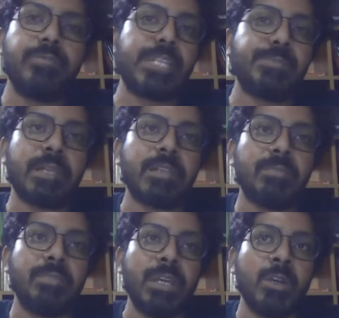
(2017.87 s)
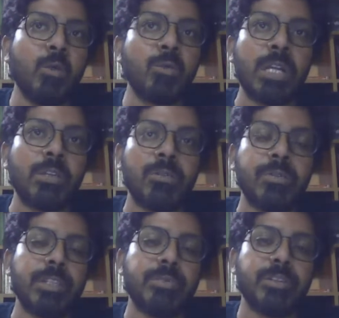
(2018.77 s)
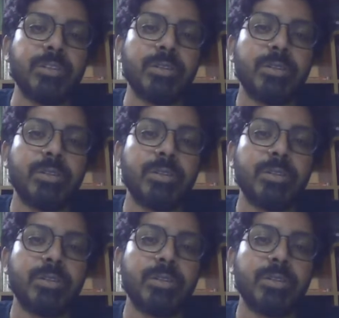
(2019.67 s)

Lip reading: respect of the quote unquote reservation.